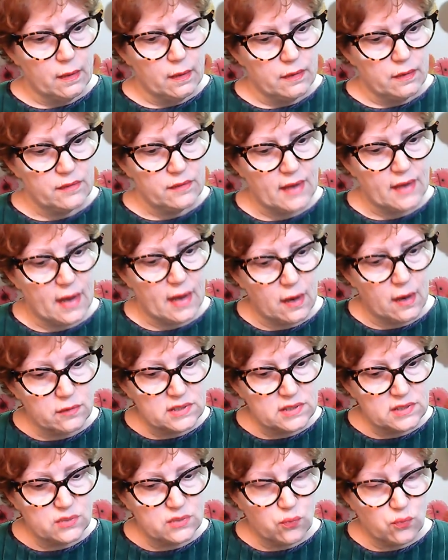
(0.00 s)
The
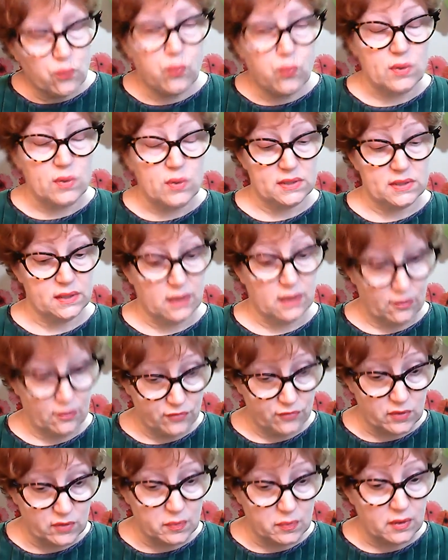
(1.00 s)
house was a
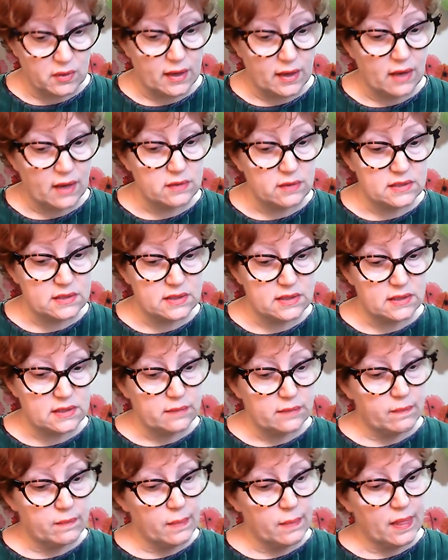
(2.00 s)
comfortable house.
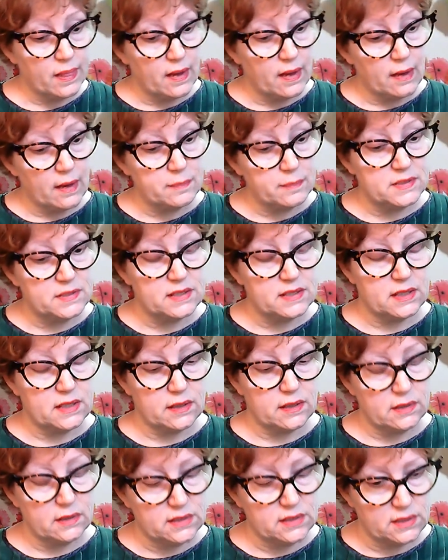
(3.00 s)

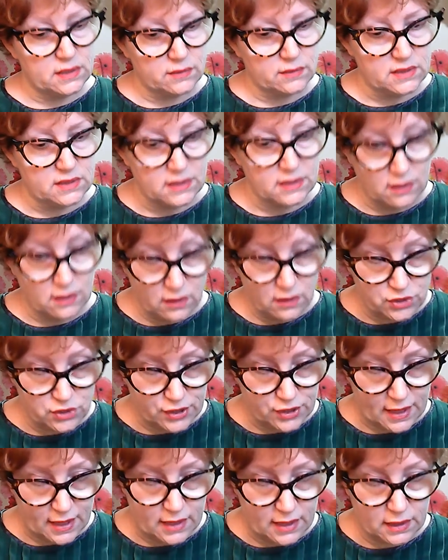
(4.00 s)
Upstairs there was a large
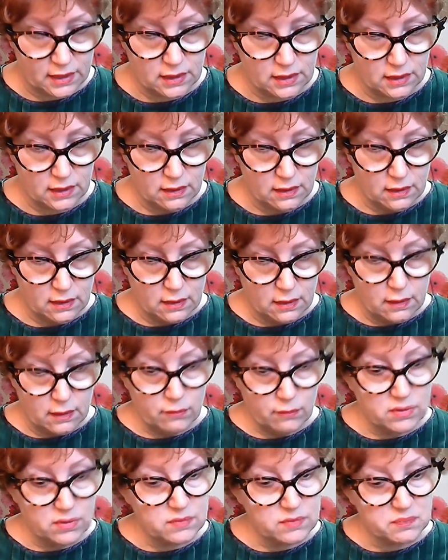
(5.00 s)
attic.
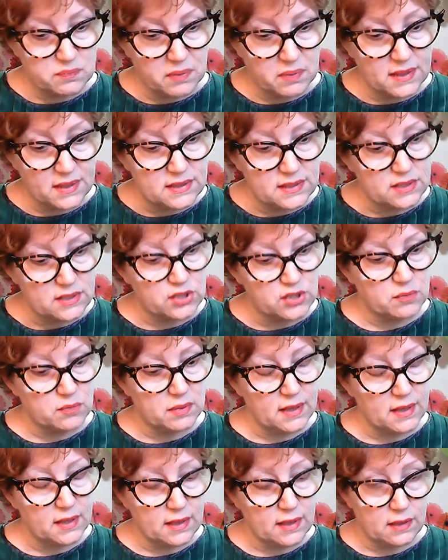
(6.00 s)
It was pleasant to
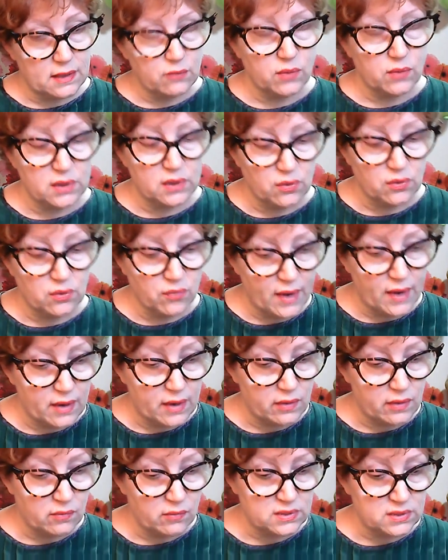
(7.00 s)
play in when the
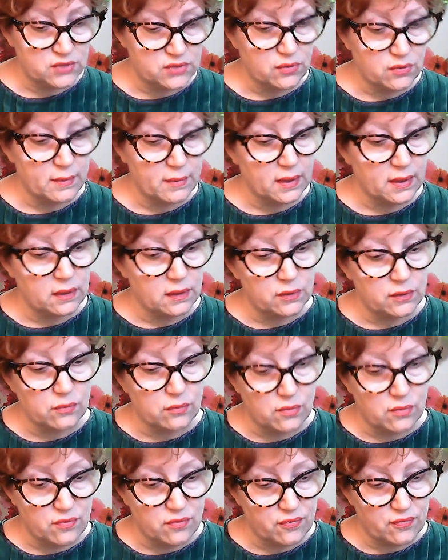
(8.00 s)
rain was drumming on the
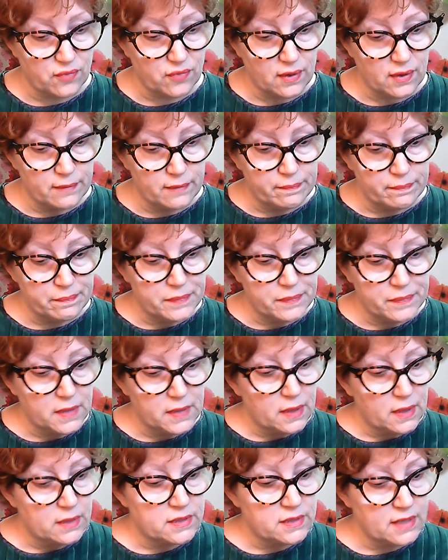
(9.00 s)
roof.
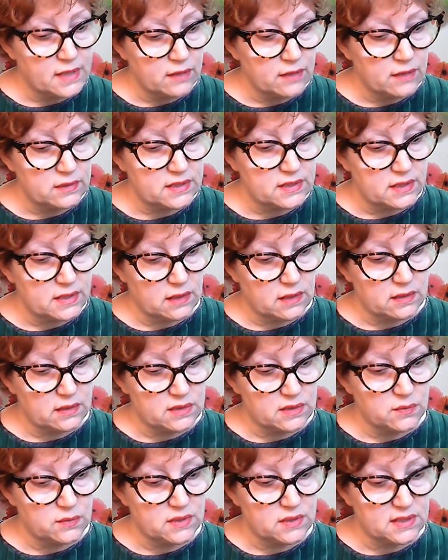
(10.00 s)

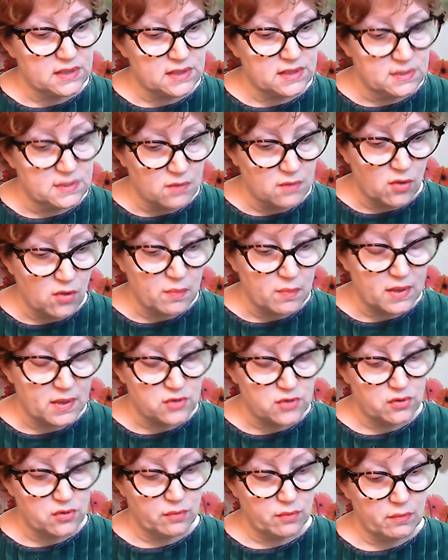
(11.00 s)
Downstairs was the small
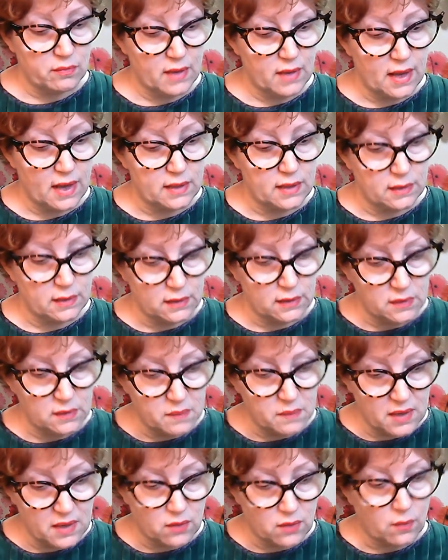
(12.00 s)
bedroom and then the
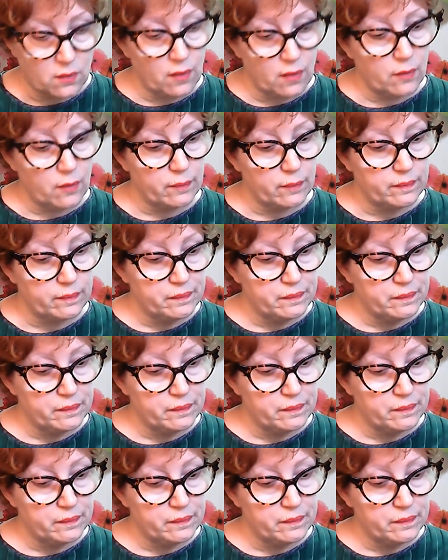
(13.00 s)
big room.